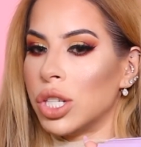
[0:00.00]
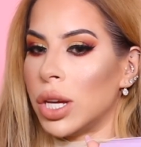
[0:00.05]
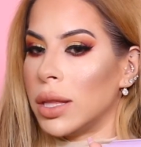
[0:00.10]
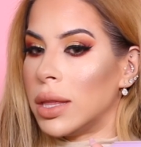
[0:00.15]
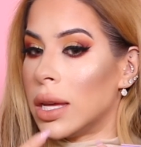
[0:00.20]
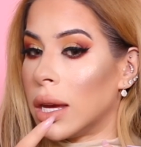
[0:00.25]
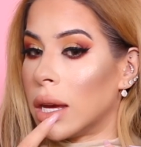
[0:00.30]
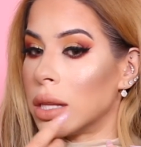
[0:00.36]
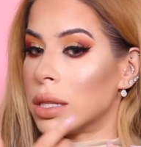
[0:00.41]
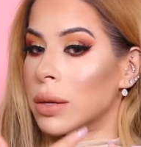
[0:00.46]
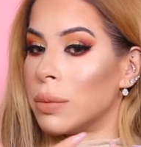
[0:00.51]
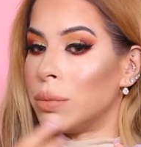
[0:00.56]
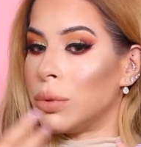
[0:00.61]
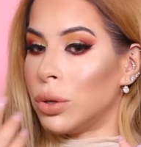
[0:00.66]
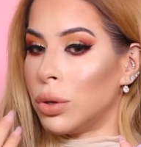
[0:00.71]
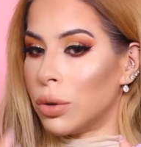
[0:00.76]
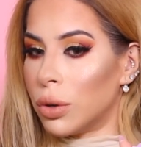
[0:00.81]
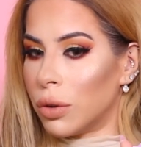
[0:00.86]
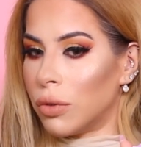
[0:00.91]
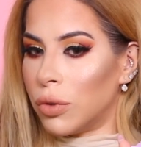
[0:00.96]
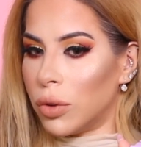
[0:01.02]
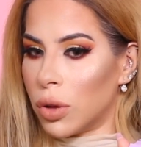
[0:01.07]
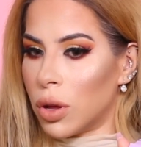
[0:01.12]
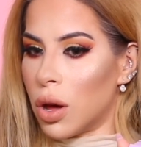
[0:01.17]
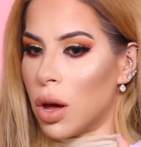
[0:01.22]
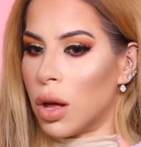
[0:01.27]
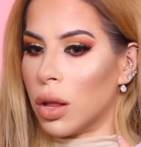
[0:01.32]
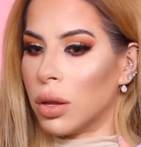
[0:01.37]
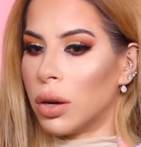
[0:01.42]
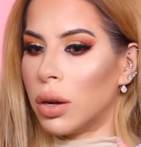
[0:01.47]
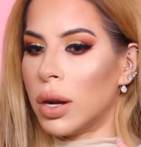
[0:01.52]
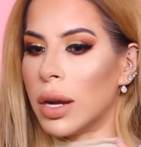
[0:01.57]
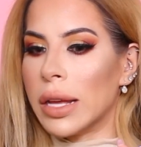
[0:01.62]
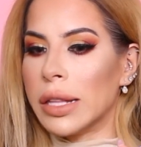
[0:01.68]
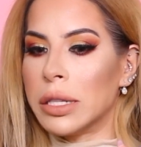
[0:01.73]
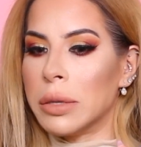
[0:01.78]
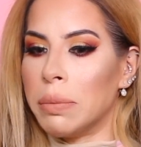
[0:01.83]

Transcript: I think it's a beautiful color. It's